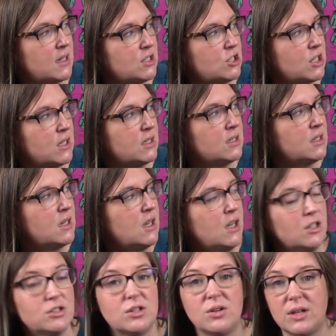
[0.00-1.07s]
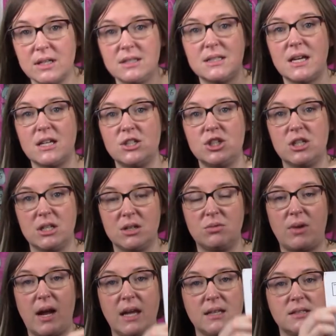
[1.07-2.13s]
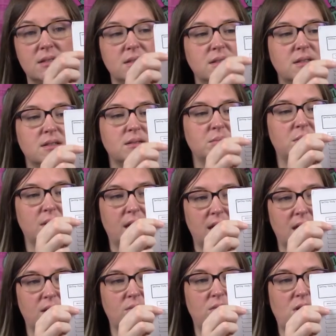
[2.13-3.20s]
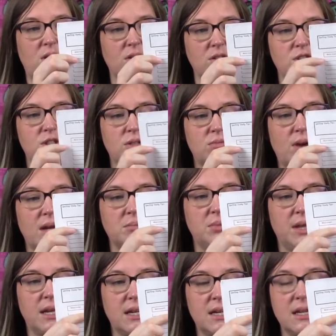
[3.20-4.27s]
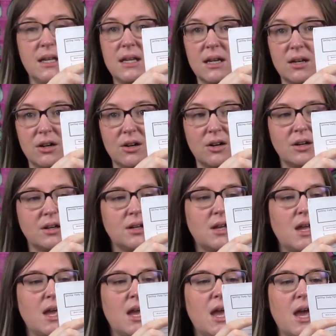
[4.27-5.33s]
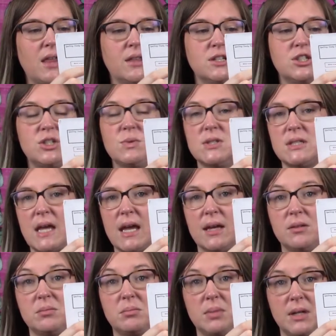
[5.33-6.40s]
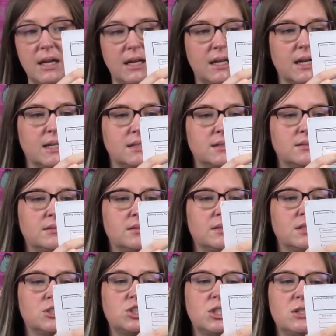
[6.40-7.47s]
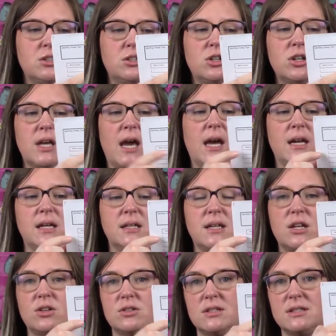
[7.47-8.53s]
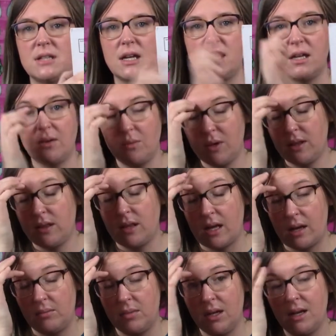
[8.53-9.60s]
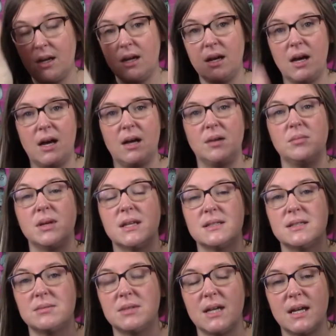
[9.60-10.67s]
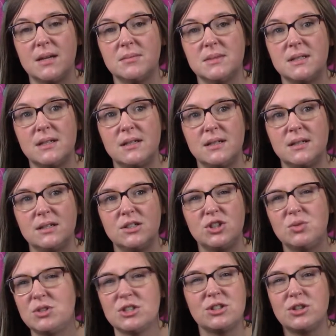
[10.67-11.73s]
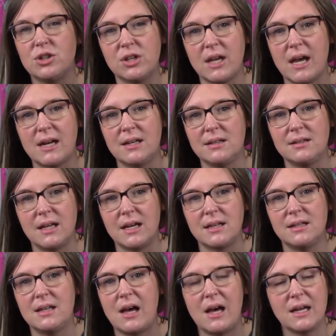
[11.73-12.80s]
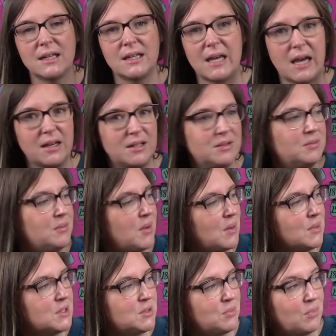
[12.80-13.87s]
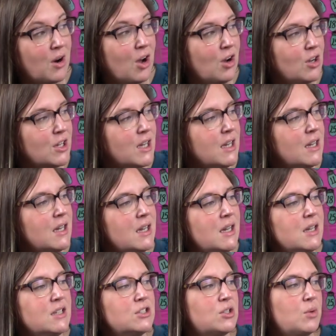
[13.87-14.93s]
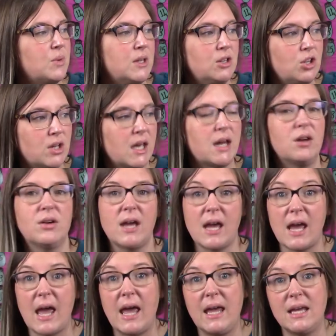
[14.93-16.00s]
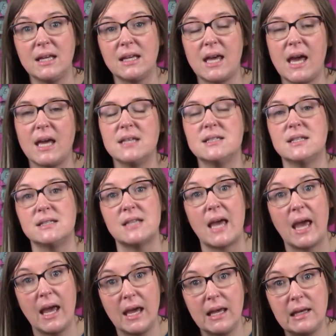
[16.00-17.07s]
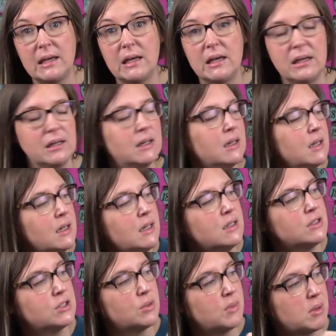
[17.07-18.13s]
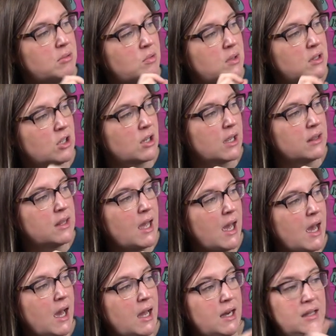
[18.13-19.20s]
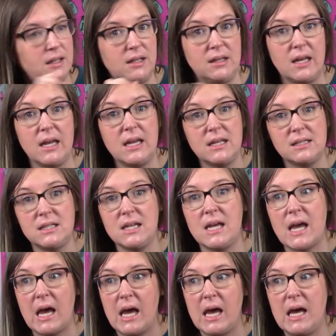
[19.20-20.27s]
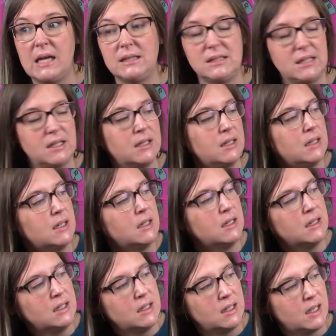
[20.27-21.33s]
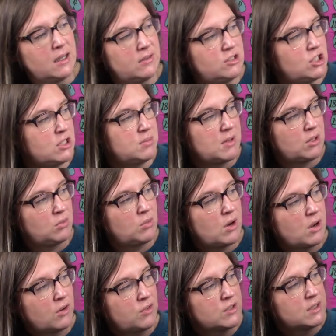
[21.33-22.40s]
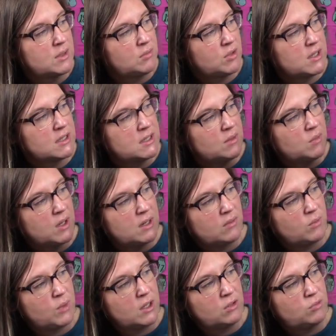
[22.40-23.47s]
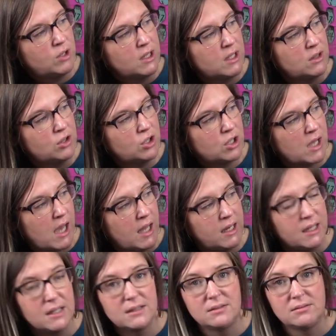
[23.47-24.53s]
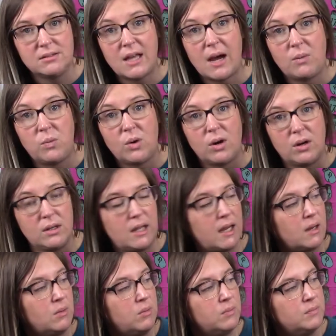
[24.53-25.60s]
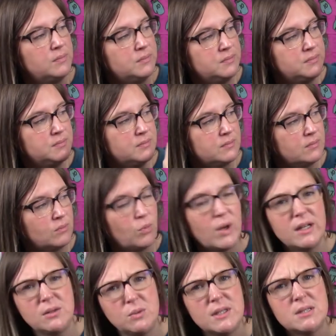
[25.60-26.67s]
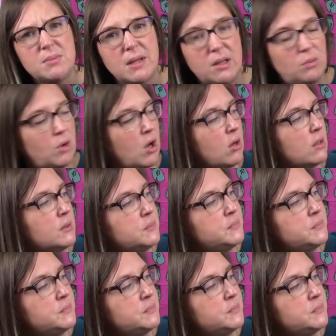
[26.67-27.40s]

sheet. So let's say she did write blanket wrong. She'd write blanket here. Then she would say it, blanket. And she'd look at it. Now you'd study it with them um, because sometimes she would just look at it and like not get what was wrong. So we'd look at, okay, A and K says ank. So maybe we'd look at that, and then the E T et. If she spelled it wrong for some reason, we'd, we'd really look at it, that word, like, why did we spell it wrong?